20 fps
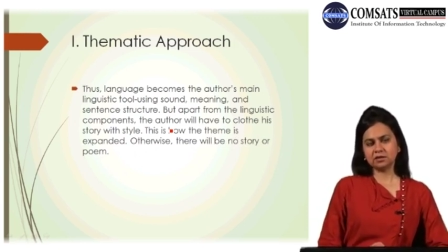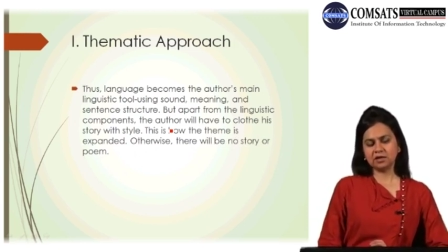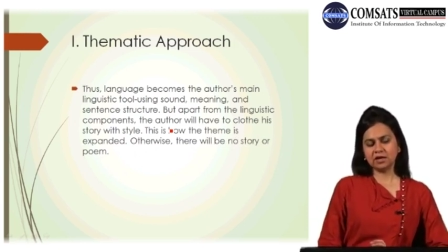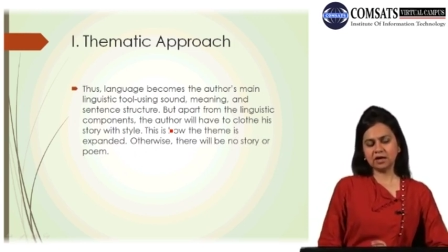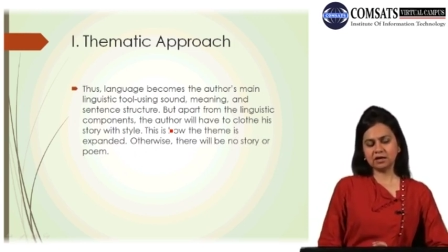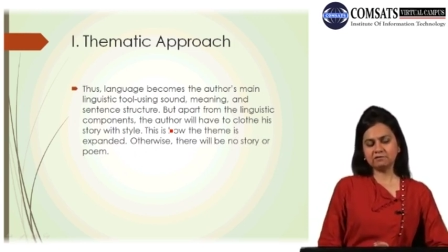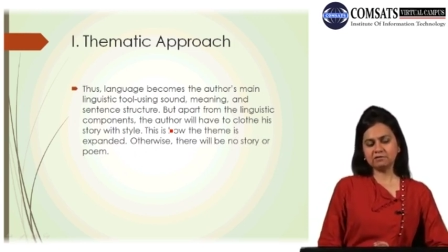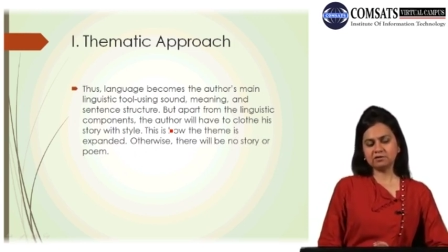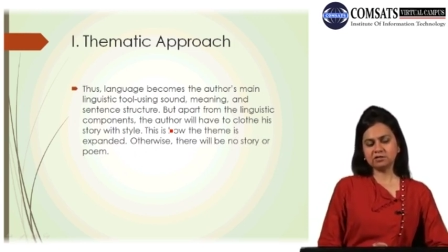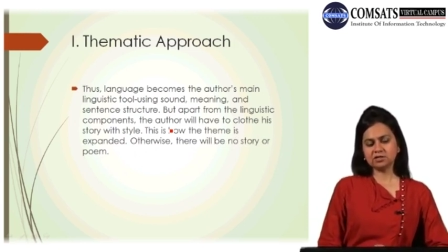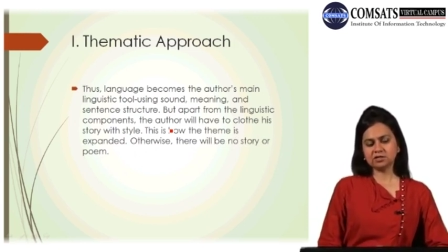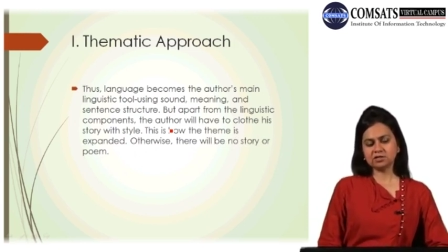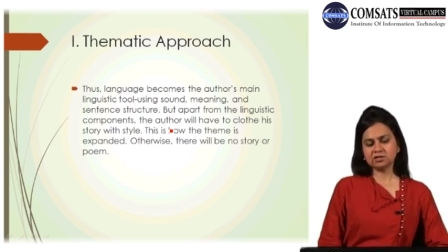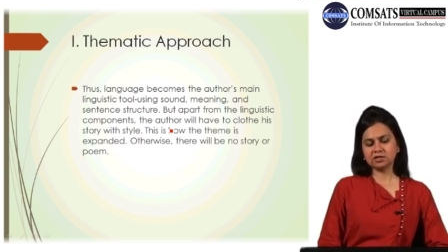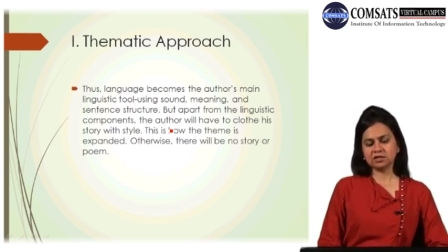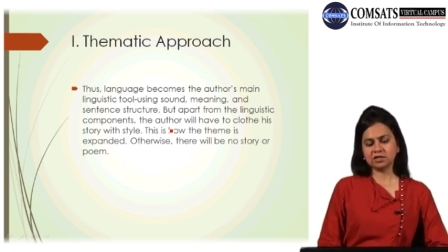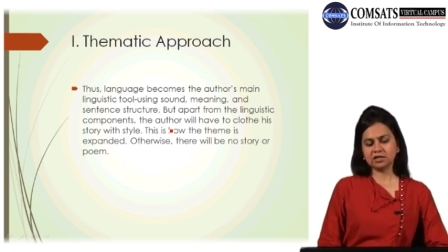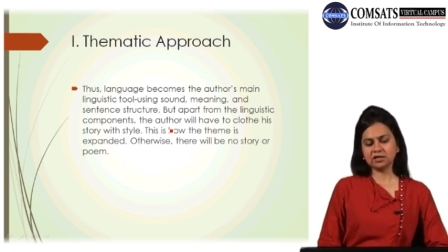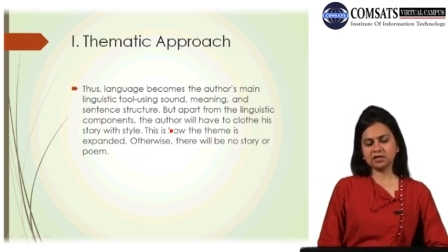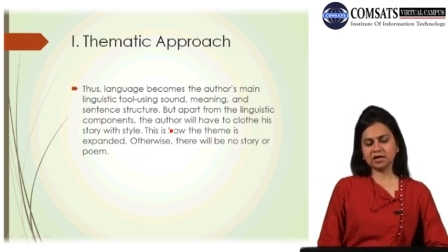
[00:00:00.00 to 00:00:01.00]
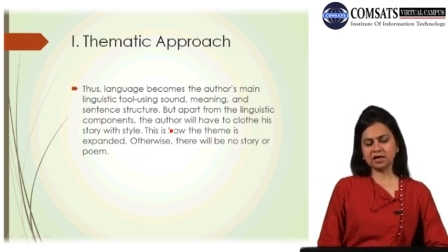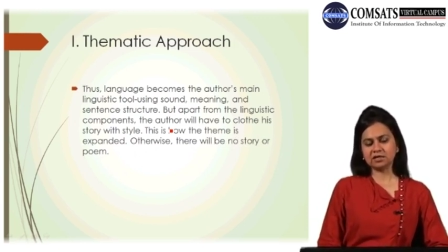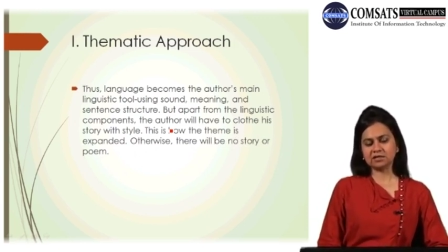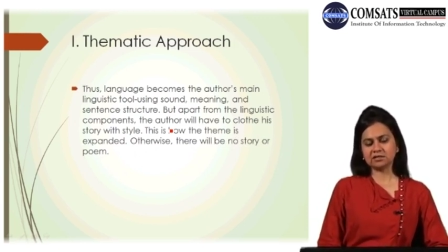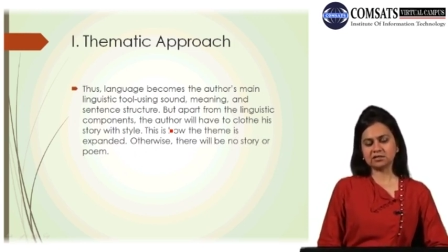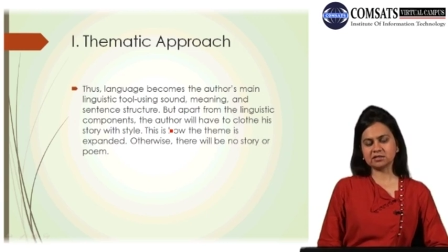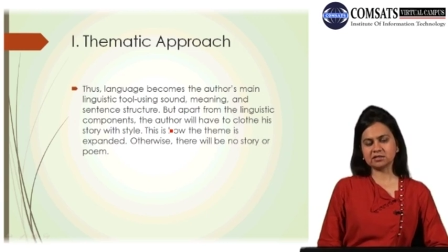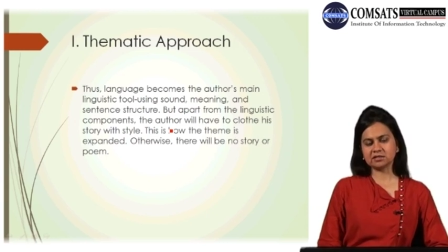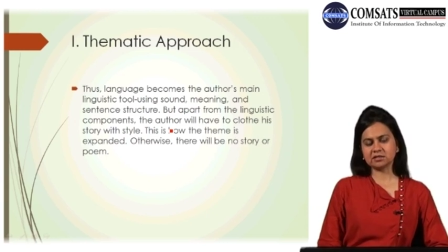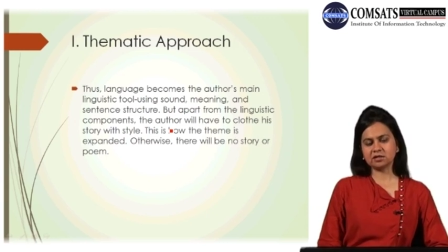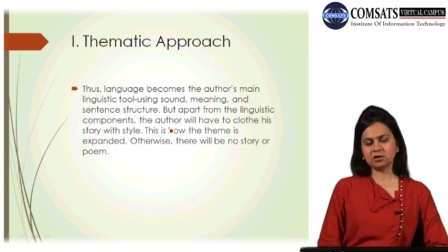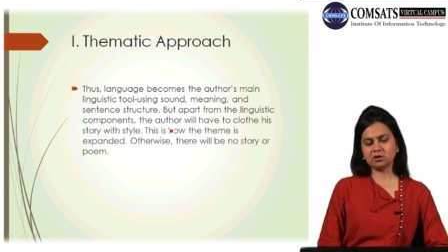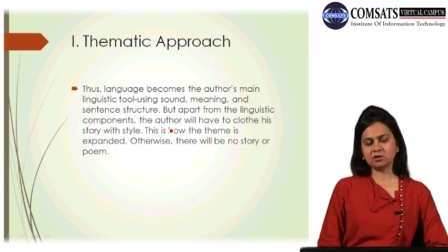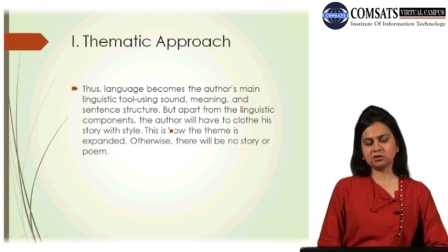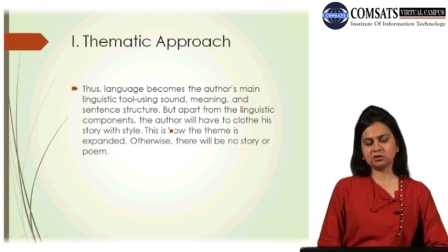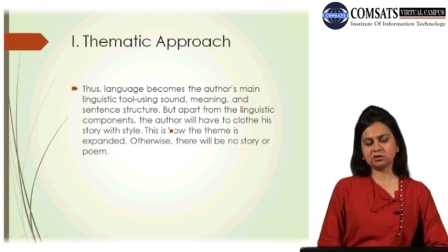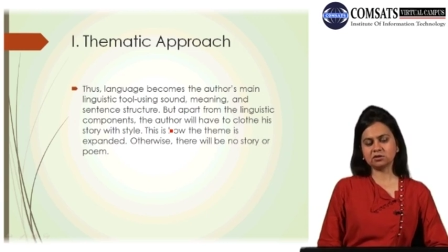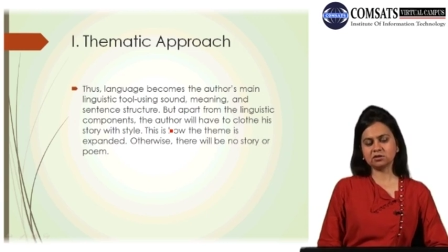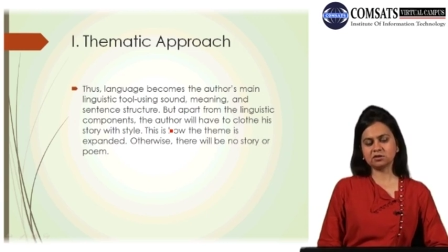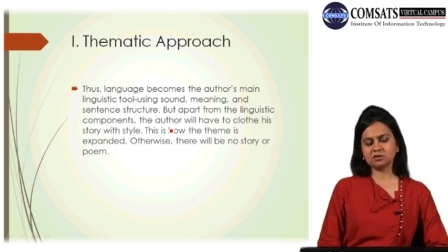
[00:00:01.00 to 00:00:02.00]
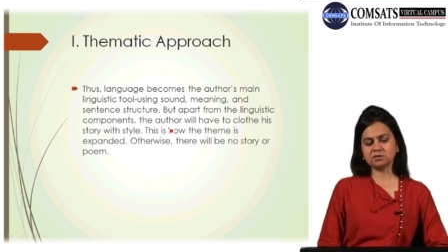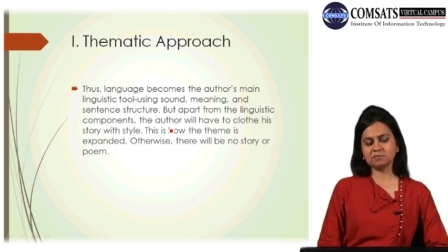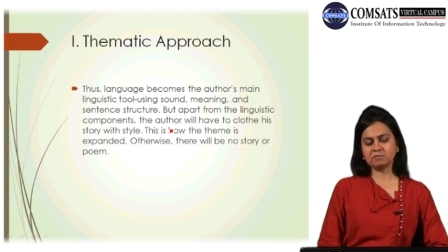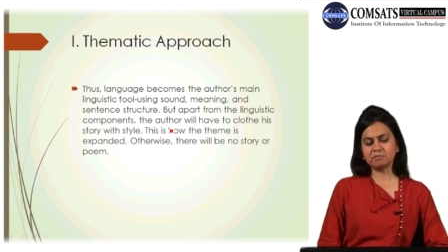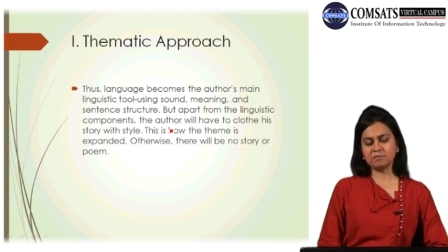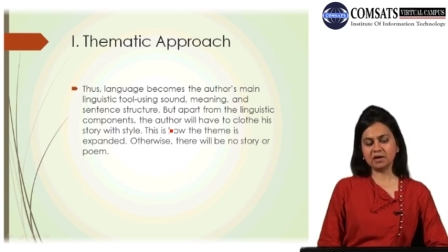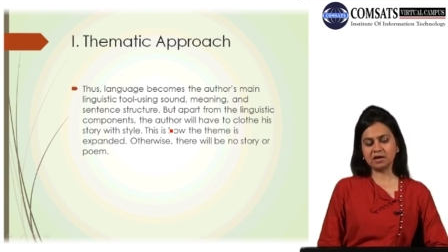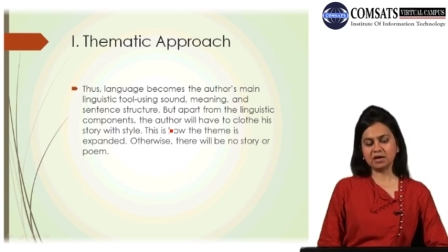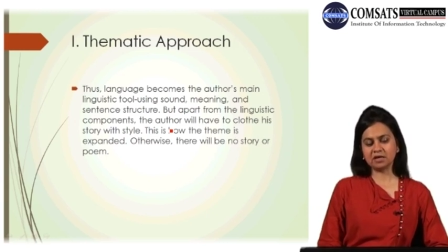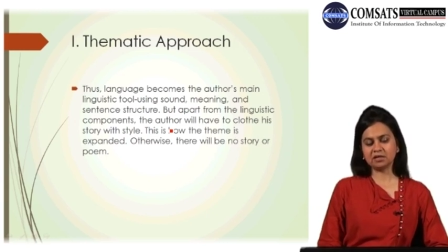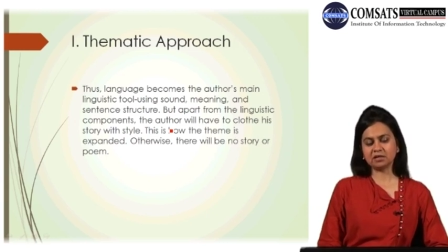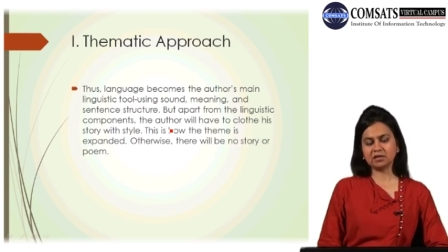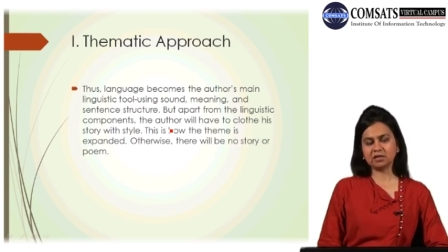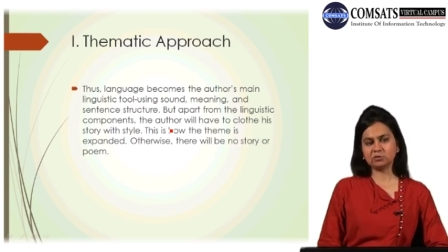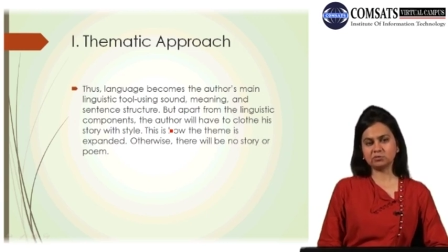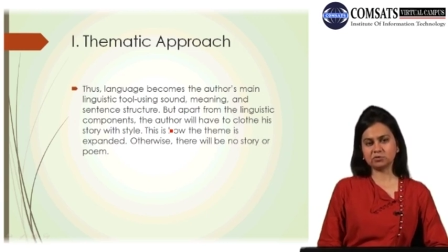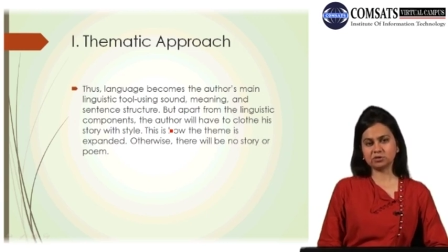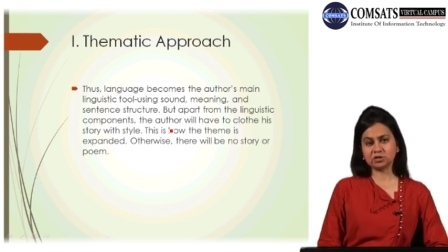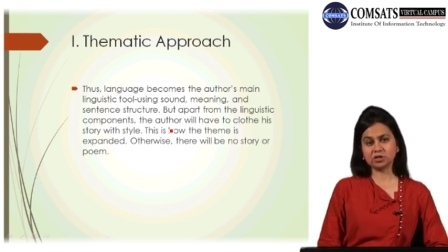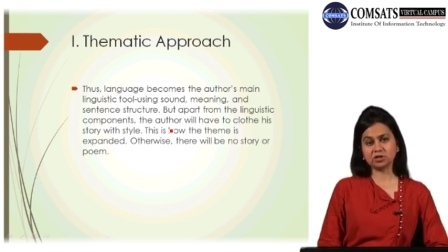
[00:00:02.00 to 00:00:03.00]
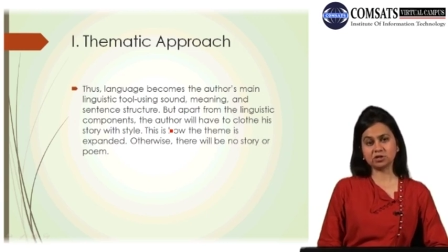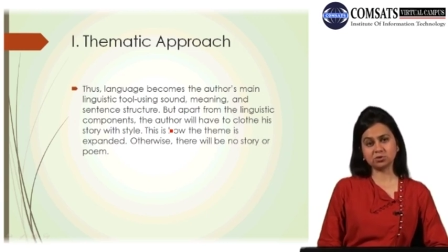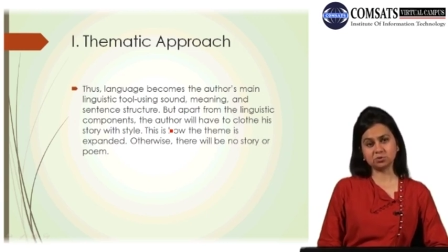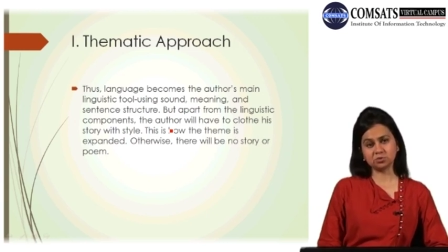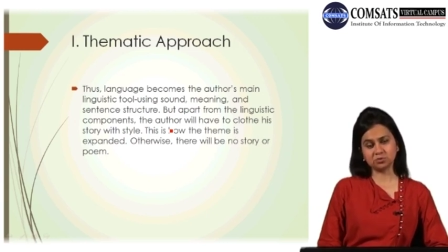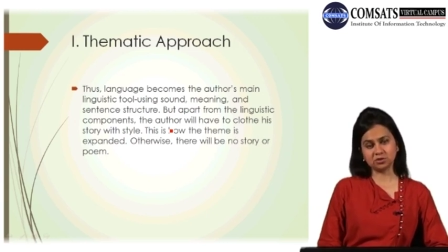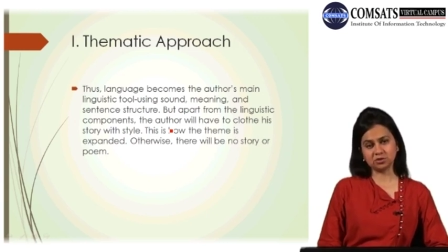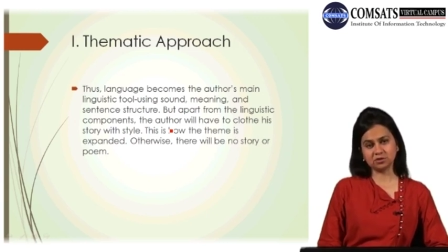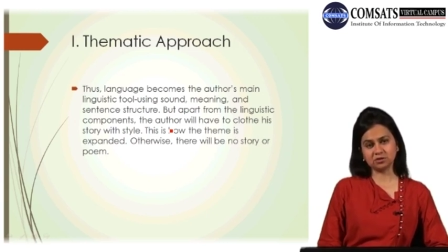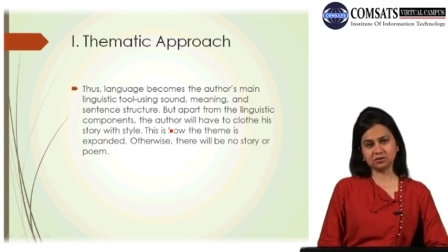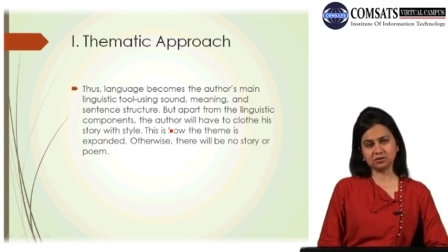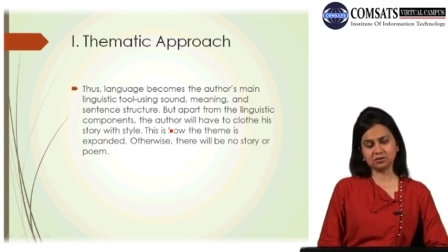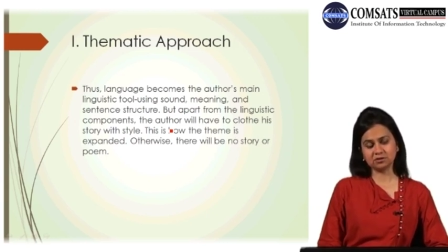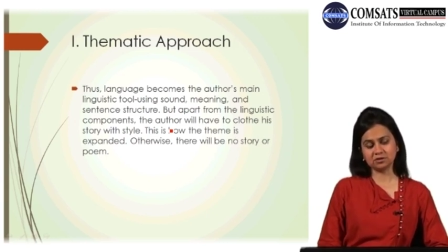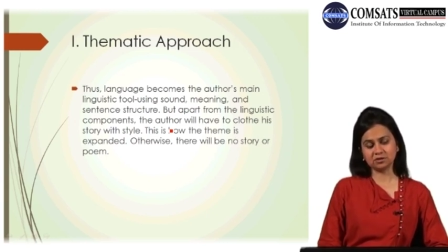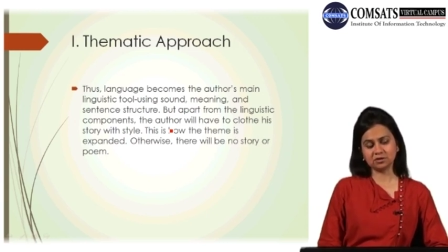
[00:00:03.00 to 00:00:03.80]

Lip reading: language is seen as author's main linguistic tool,